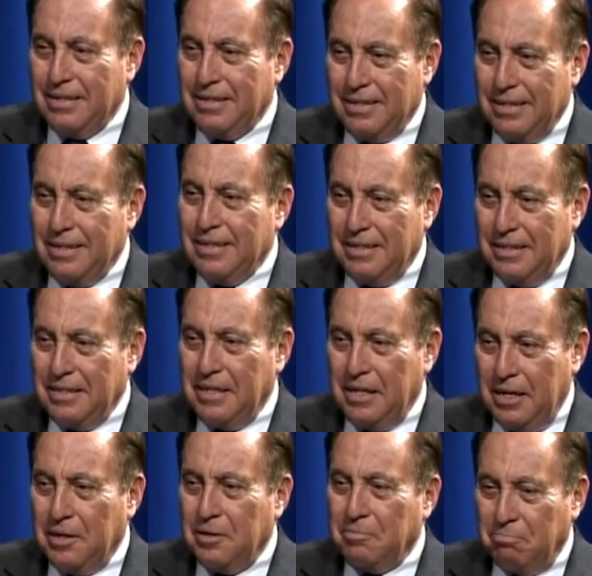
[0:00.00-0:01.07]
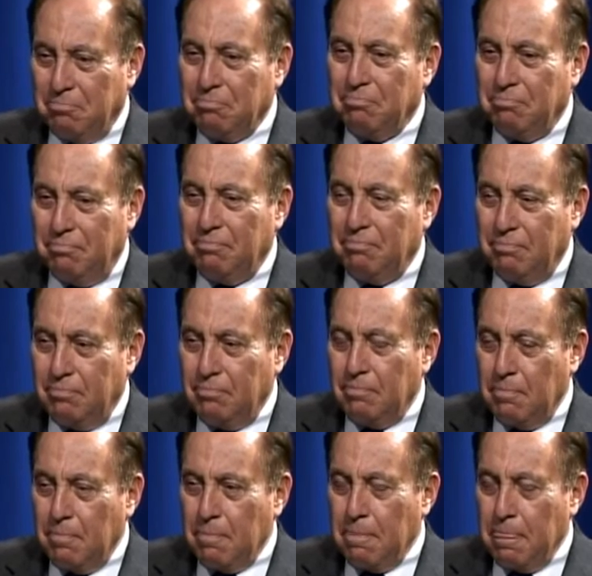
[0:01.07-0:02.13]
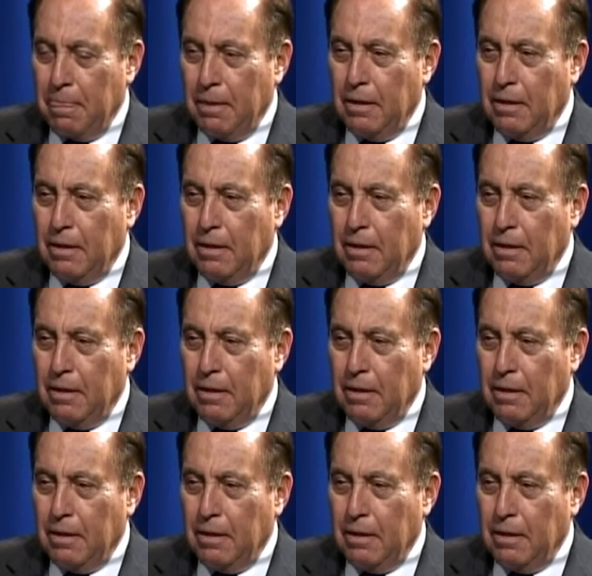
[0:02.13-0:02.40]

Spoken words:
in college. So we shared a lot of